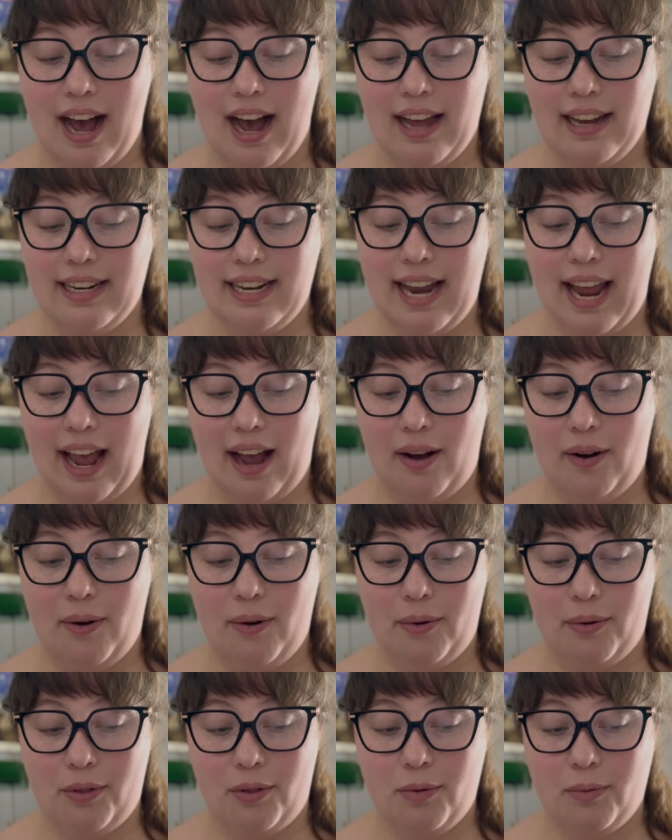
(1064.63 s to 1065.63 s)

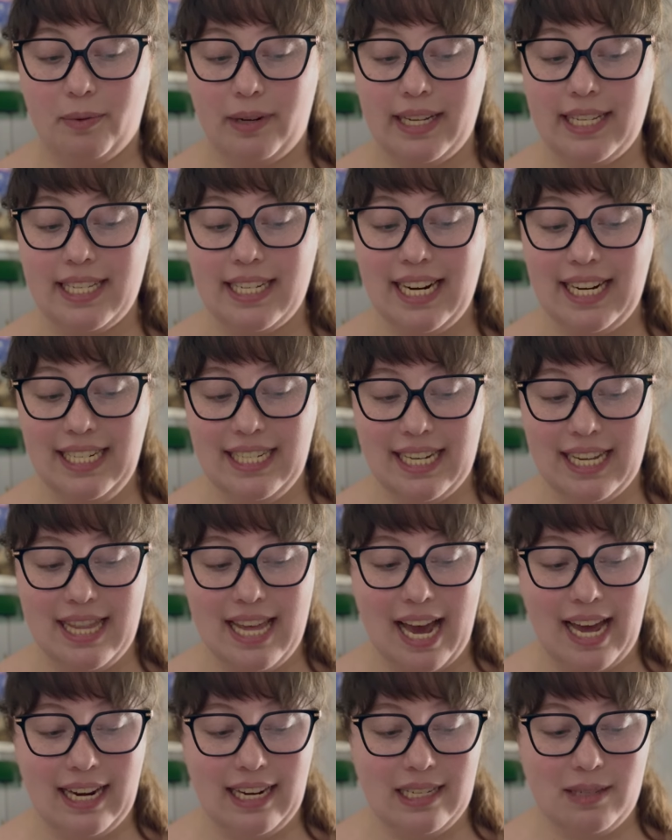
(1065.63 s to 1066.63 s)
Now, the reason I did
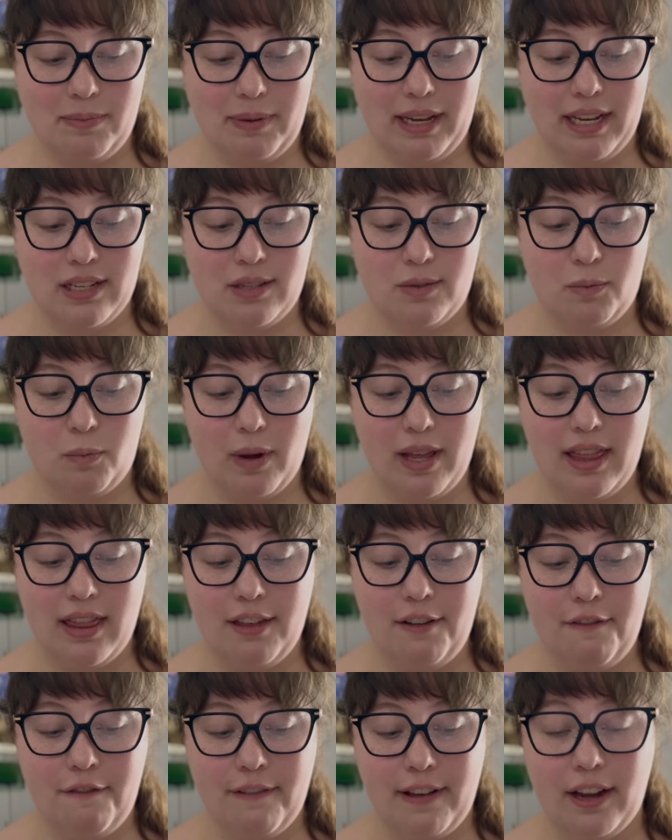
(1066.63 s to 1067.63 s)
that is because with the
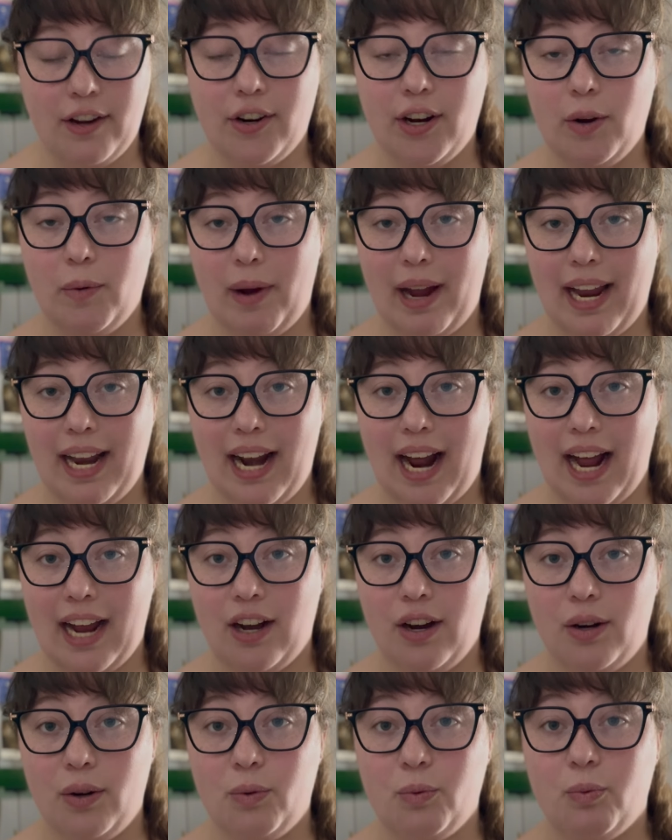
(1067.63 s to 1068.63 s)
fingering weight, I
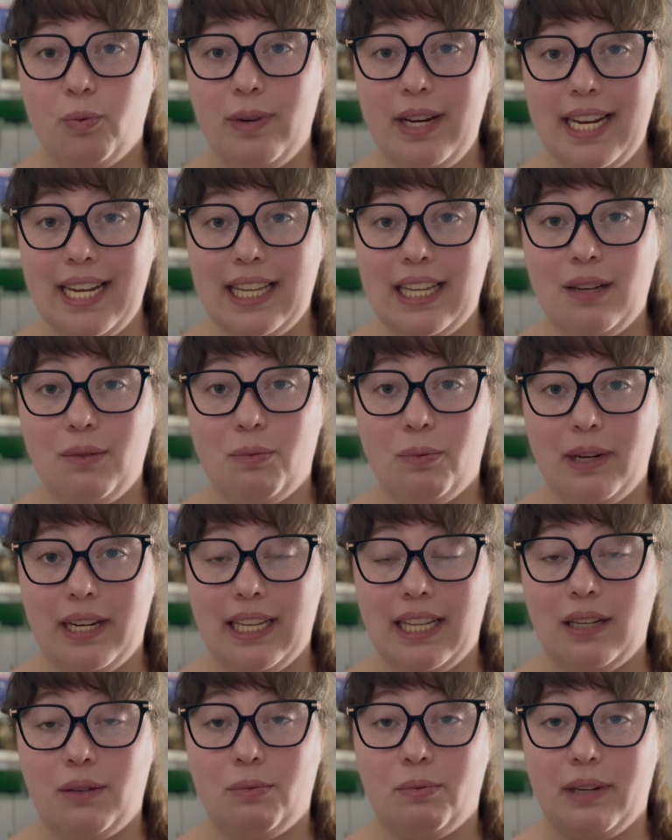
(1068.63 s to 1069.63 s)
got a really,
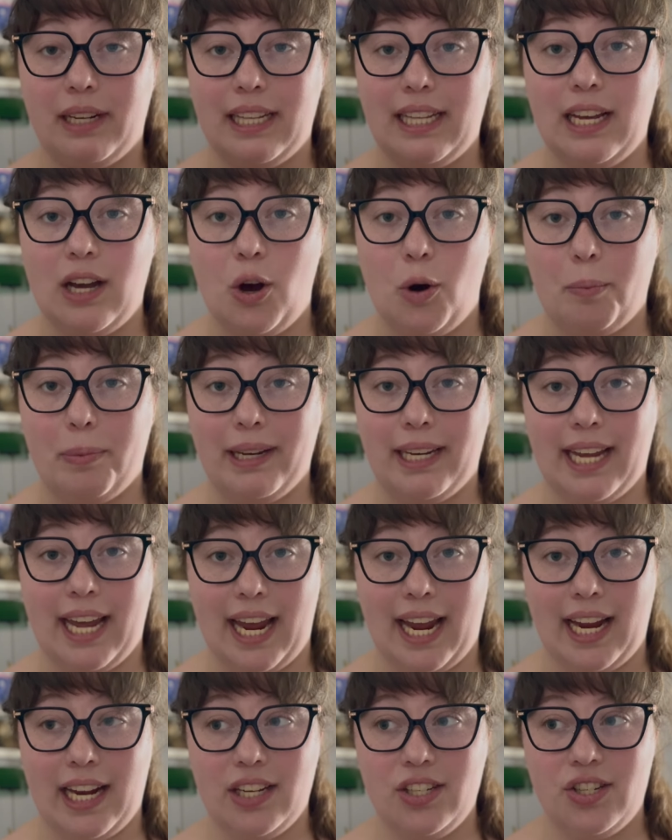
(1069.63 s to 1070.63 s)
really, really open
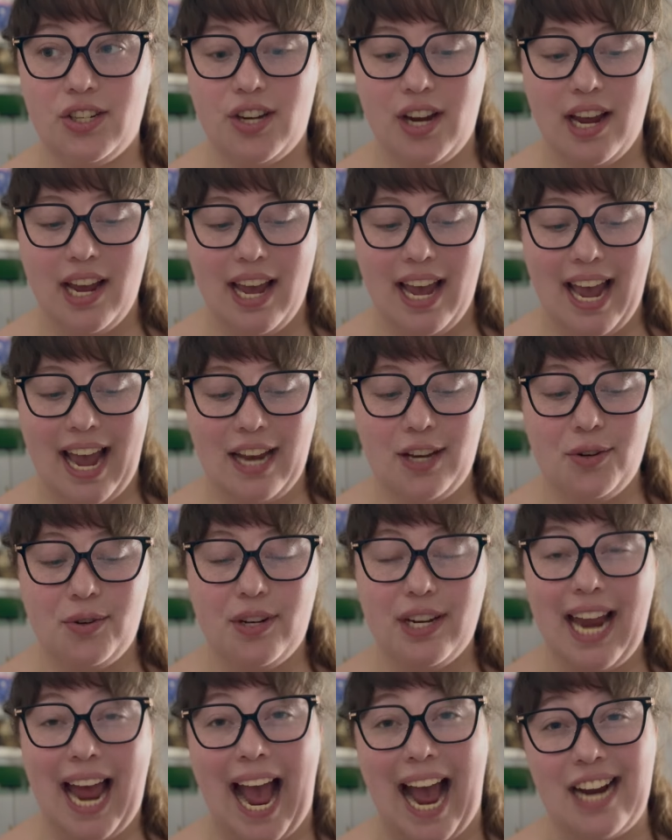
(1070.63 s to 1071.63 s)
gauge, and you
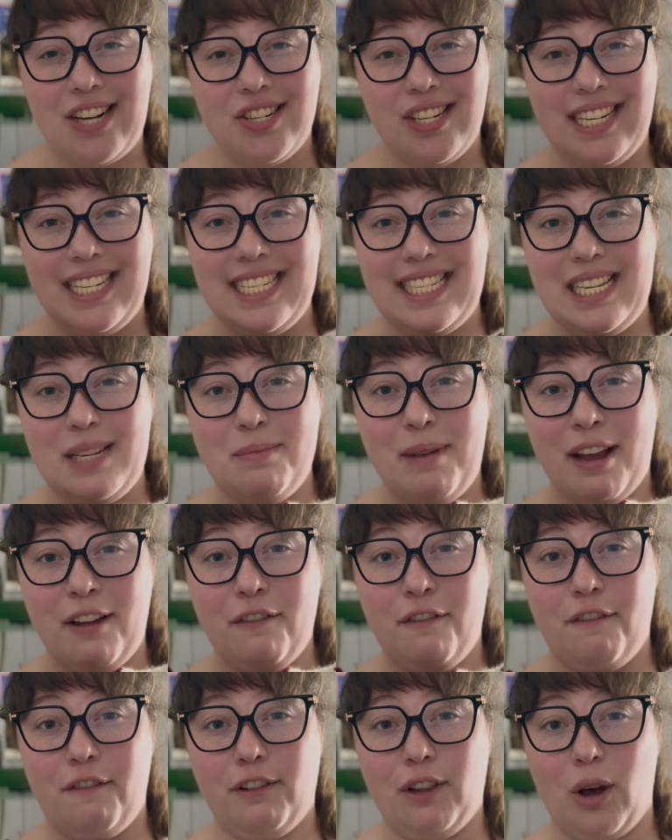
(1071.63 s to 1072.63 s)
could actually see my
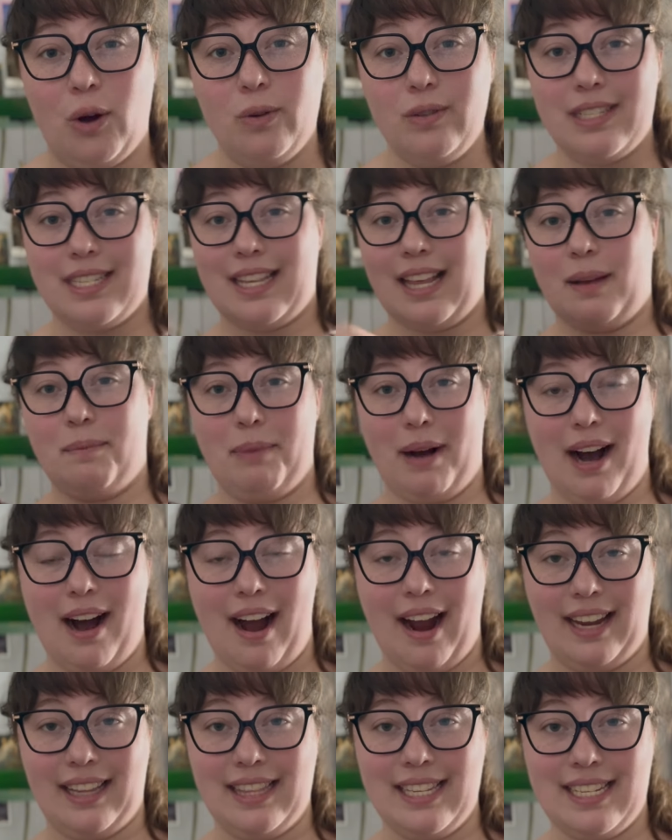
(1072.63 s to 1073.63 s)
floats, like,
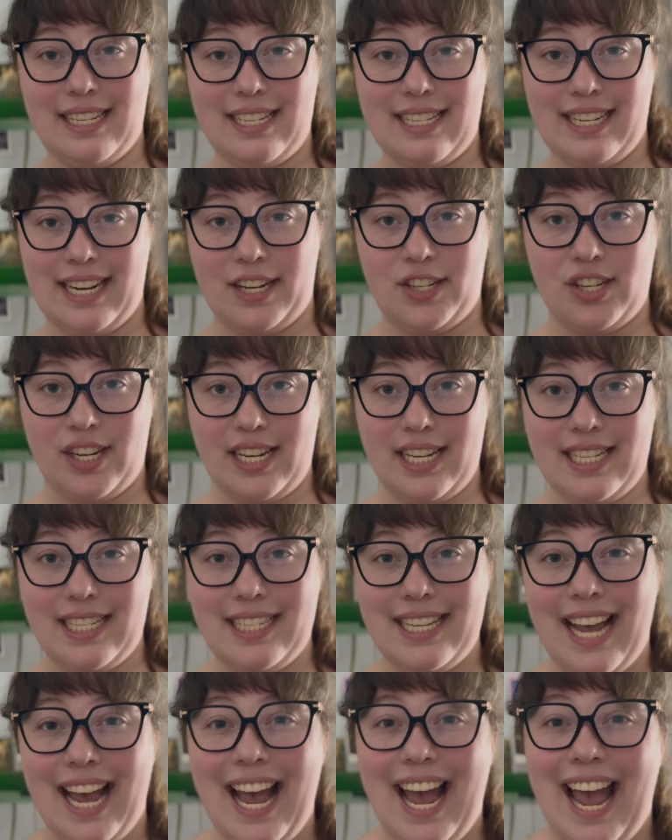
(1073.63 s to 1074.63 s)
behind the stitches,
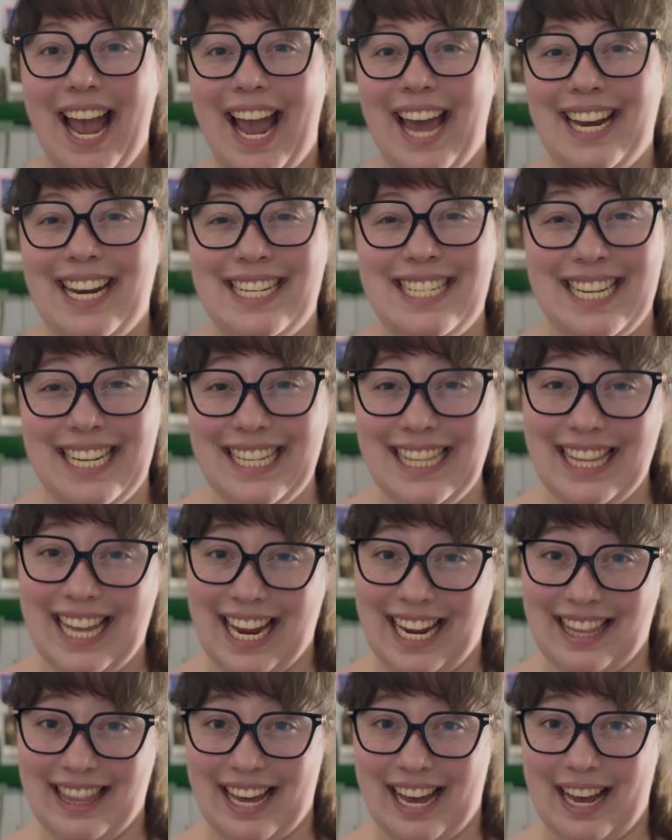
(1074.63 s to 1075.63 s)
and I didn't
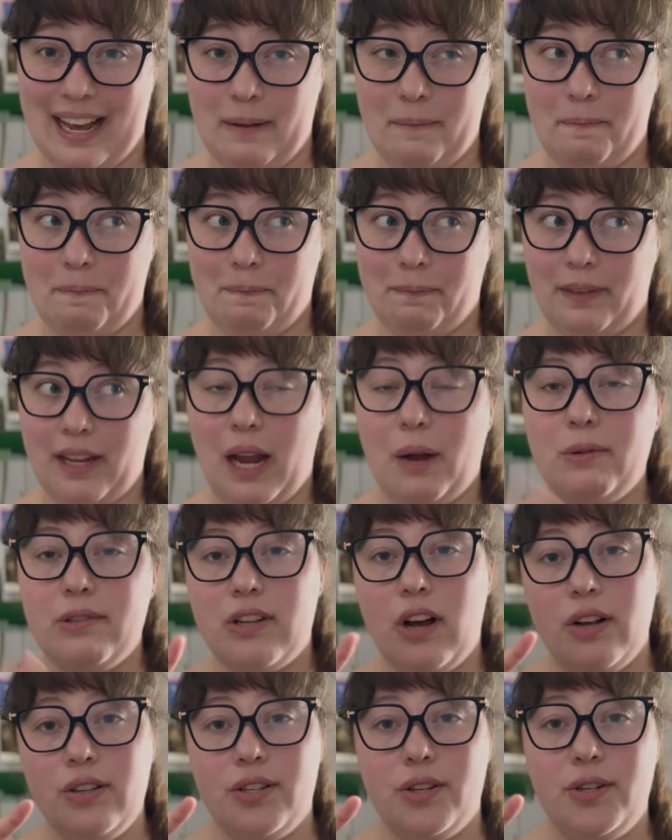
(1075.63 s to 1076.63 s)
like that. I was
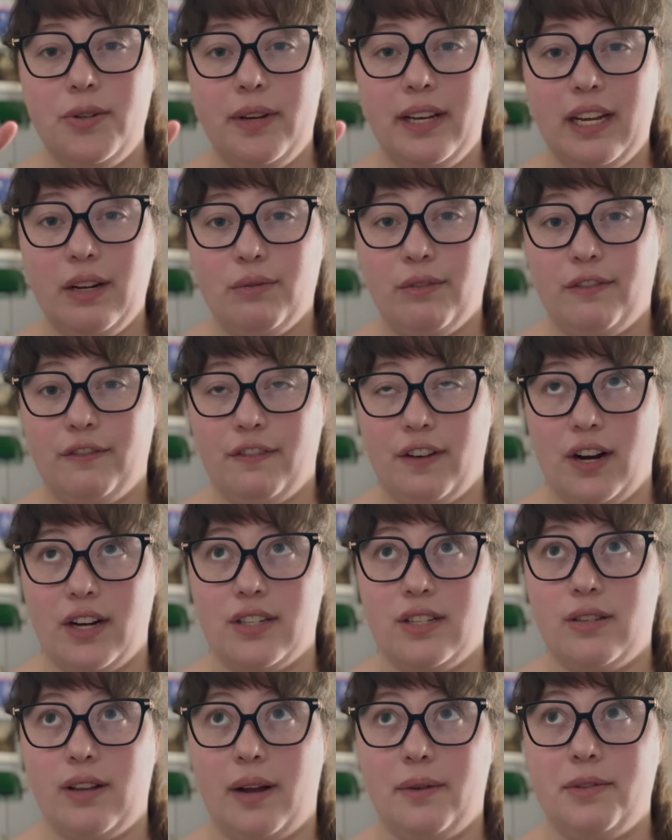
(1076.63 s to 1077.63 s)
also doing it
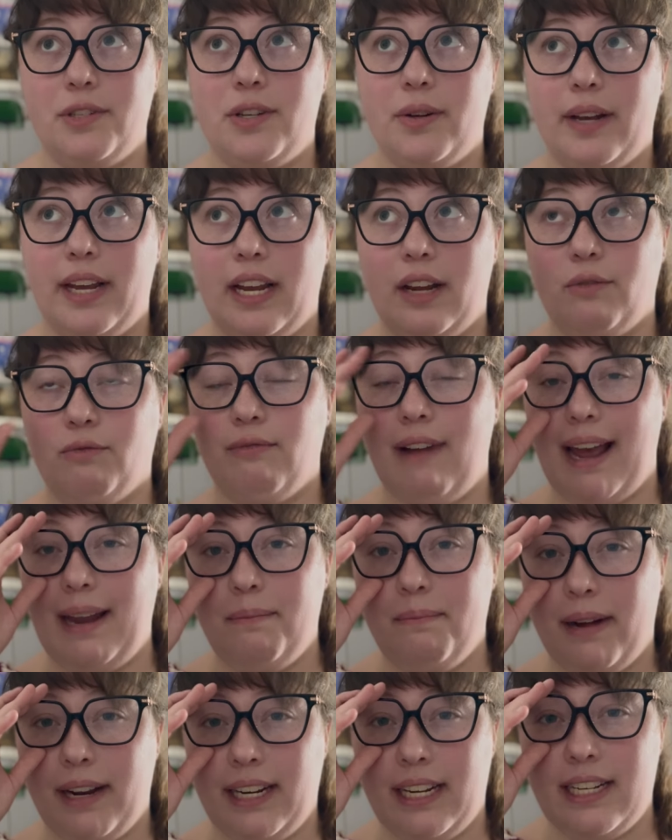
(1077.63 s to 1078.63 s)
reverse, so I was doing red
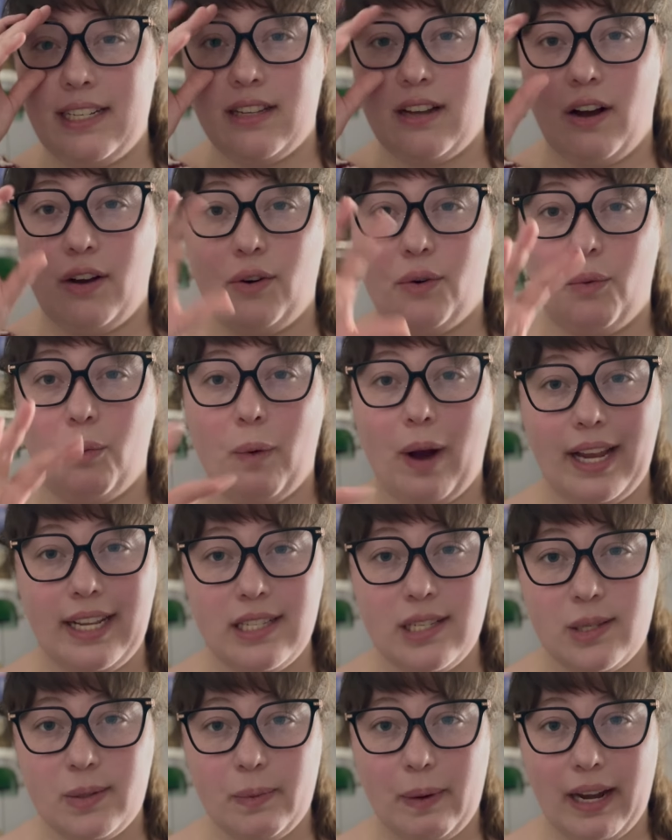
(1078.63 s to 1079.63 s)
bunnies on a white
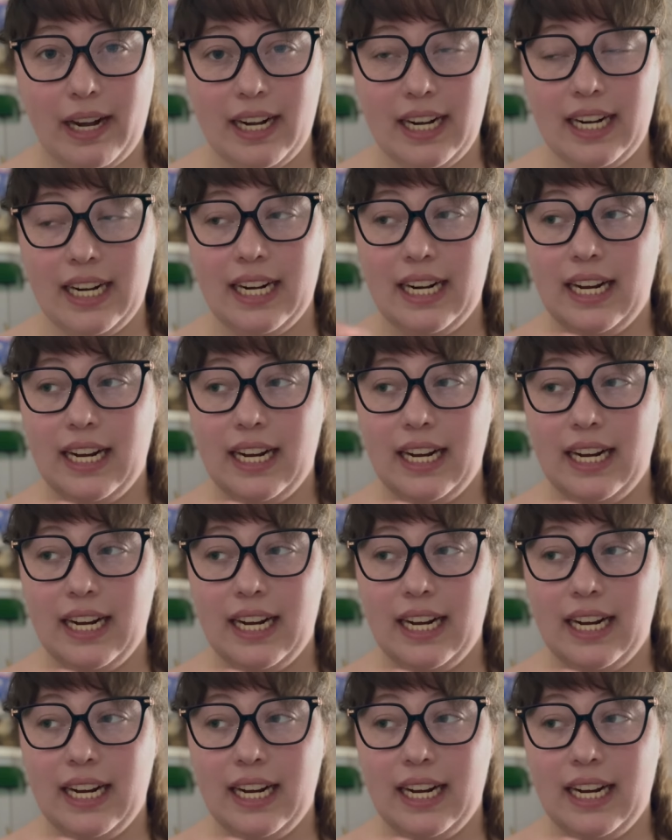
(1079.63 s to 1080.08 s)
sweater.